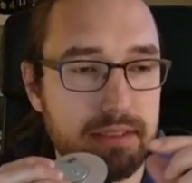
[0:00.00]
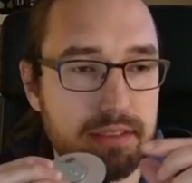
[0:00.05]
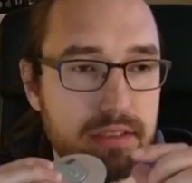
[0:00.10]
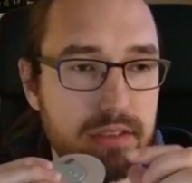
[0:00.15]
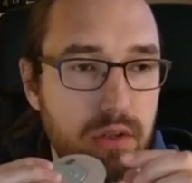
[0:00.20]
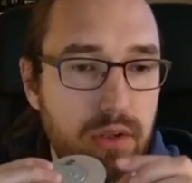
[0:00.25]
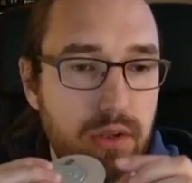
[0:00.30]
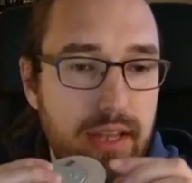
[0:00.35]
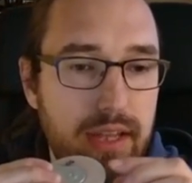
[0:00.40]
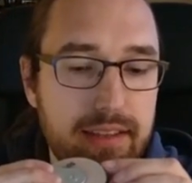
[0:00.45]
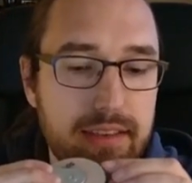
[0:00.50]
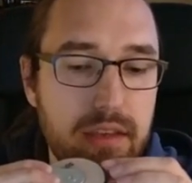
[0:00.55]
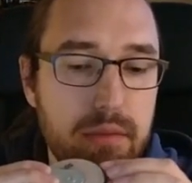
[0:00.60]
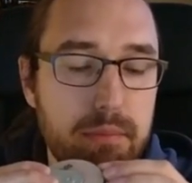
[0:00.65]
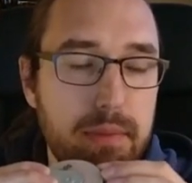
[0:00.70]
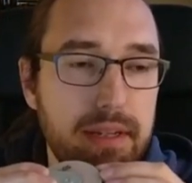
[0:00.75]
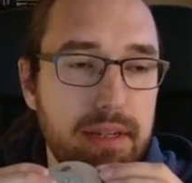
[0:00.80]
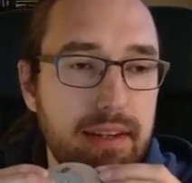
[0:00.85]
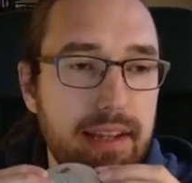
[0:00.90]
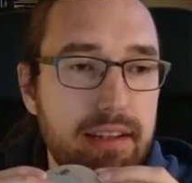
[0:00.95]
So like the
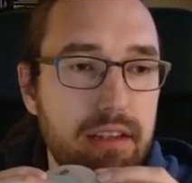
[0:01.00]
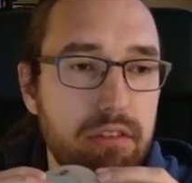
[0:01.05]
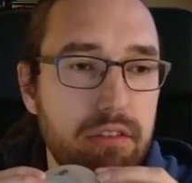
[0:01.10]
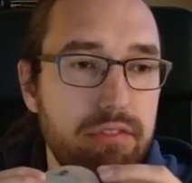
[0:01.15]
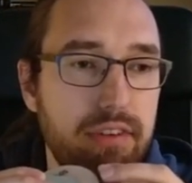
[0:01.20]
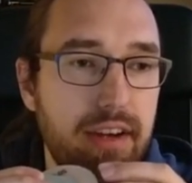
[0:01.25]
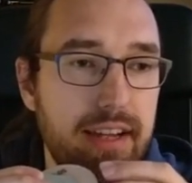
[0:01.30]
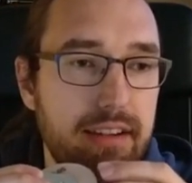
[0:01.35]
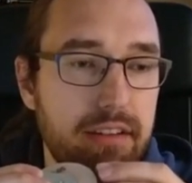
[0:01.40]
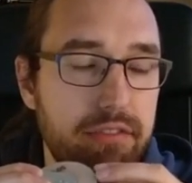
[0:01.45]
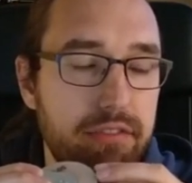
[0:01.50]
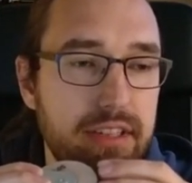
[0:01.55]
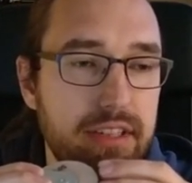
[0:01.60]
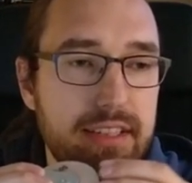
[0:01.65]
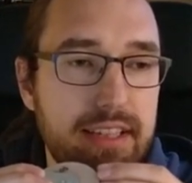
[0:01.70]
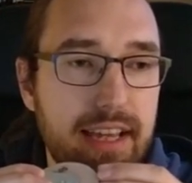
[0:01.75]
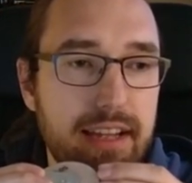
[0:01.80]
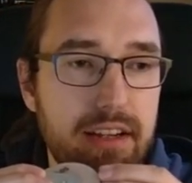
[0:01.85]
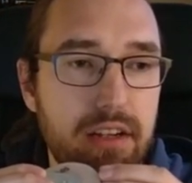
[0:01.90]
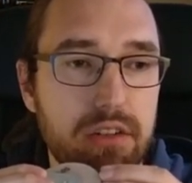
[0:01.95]
magnetic field
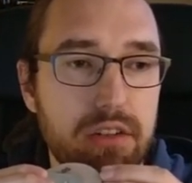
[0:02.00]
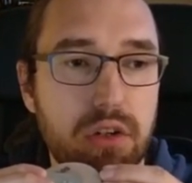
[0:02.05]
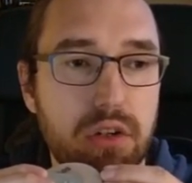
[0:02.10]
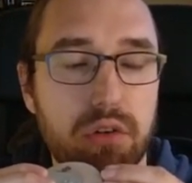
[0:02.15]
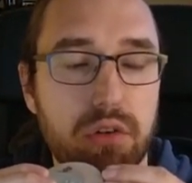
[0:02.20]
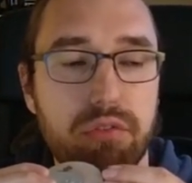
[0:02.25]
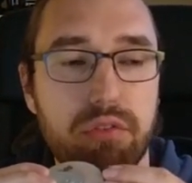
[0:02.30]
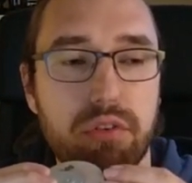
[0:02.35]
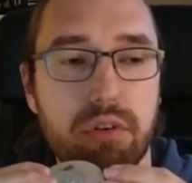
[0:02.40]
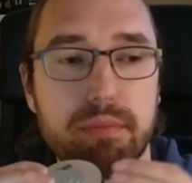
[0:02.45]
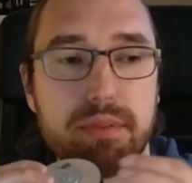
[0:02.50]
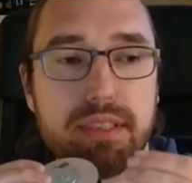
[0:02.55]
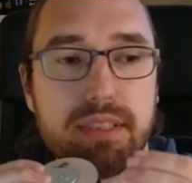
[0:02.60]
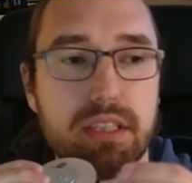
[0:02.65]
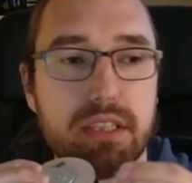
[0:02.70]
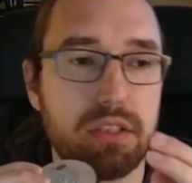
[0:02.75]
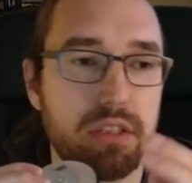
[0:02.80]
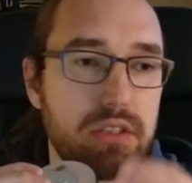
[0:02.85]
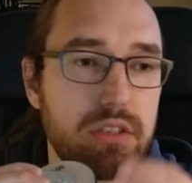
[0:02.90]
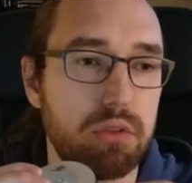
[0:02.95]
cannot go from
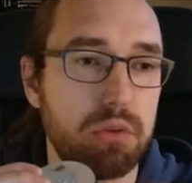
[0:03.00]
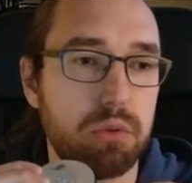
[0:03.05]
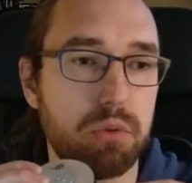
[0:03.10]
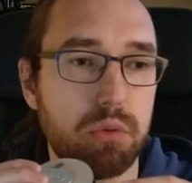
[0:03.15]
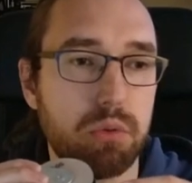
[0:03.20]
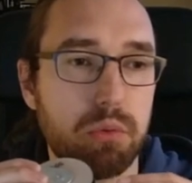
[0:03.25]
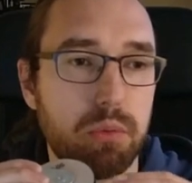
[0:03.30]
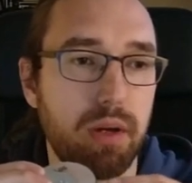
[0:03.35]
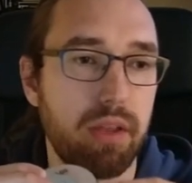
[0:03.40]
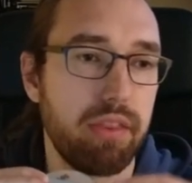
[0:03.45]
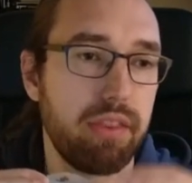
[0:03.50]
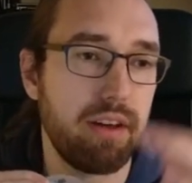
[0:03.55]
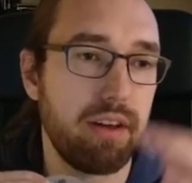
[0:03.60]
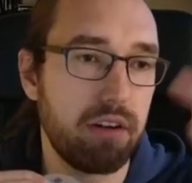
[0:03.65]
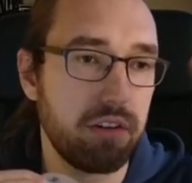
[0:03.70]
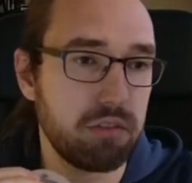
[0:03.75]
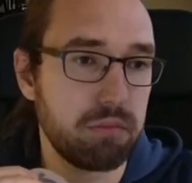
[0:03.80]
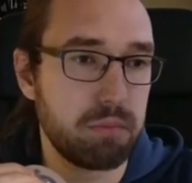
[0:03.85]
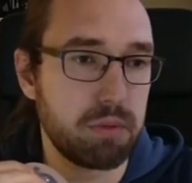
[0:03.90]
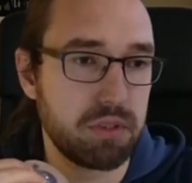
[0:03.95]
0 to
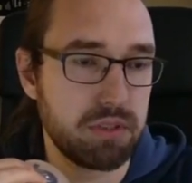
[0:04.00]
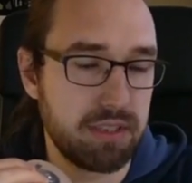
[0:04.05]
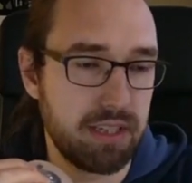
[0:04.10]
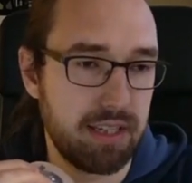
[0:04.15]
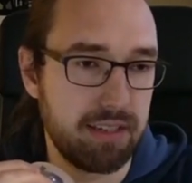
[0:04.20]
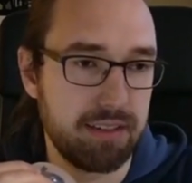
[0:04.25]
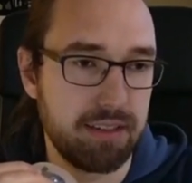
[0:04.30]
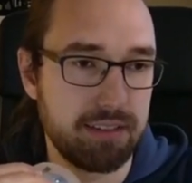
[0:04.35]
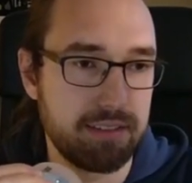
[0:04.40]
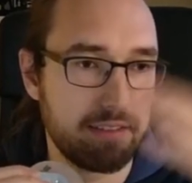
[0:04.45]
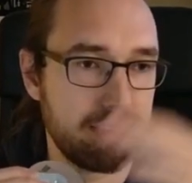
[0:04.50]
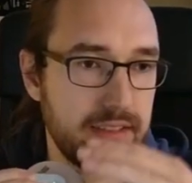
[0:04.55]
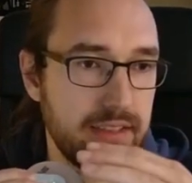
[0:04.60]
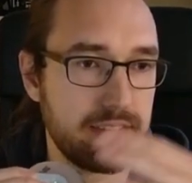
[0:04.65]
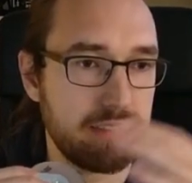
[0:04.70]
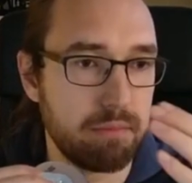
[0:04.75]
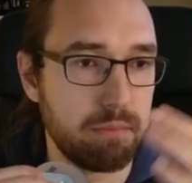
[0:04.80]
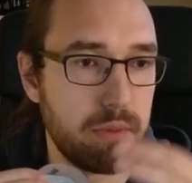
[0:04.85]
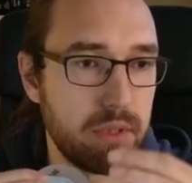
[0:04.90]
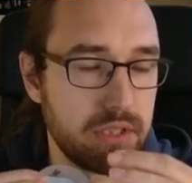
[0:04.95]
1000%.
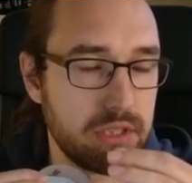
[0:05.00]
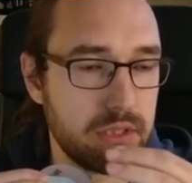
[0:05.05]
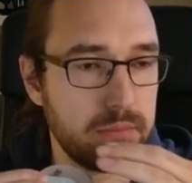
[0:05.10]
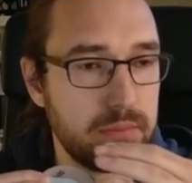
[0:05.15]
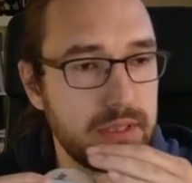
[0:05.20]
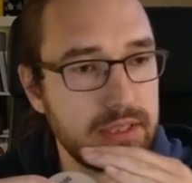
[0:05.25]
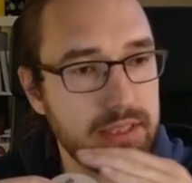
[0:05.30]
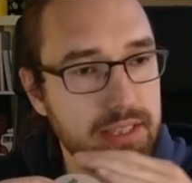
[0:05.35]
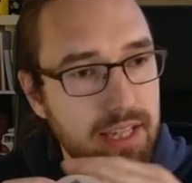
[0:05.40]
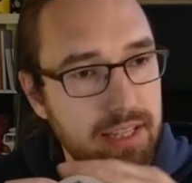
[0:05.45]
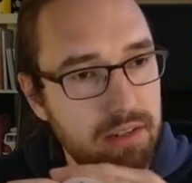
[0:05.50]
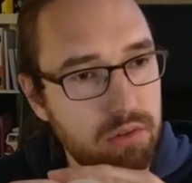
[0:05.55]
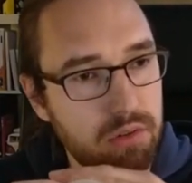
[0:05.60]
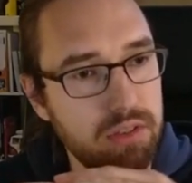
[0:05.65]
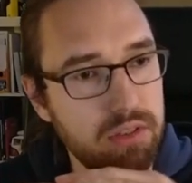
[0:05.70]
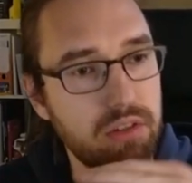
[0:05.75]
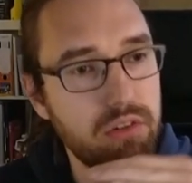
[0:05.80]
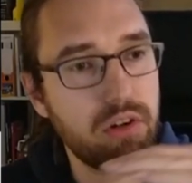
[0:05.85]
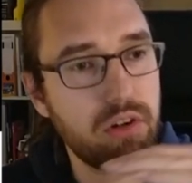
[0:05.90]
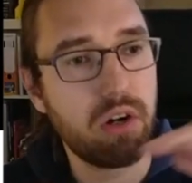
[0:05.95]
That's impossible. It can only
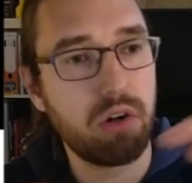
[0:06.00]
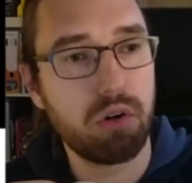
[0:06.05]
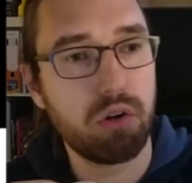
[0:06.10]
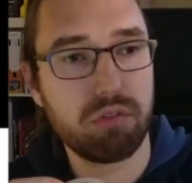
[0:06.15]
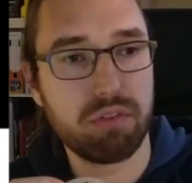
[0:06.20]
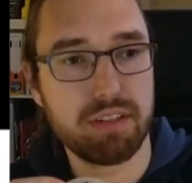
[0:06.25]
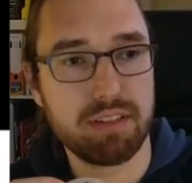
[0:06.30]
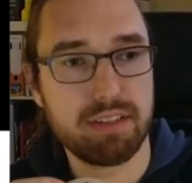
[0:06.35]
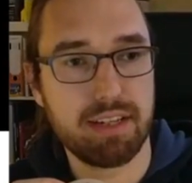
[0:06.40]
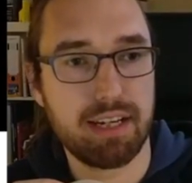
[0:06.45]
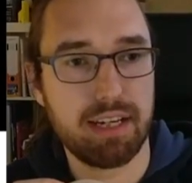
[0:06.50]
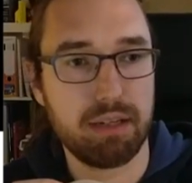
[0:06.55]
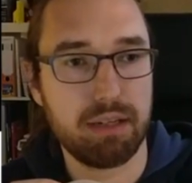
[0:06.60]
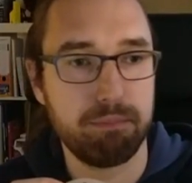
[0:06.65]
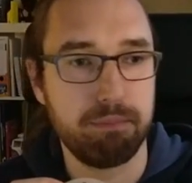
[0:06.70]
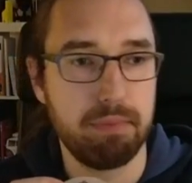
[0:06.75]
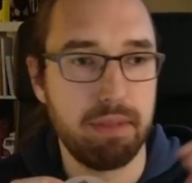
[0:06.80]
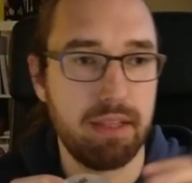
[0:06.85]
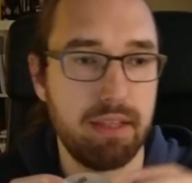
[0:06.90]
grow over time.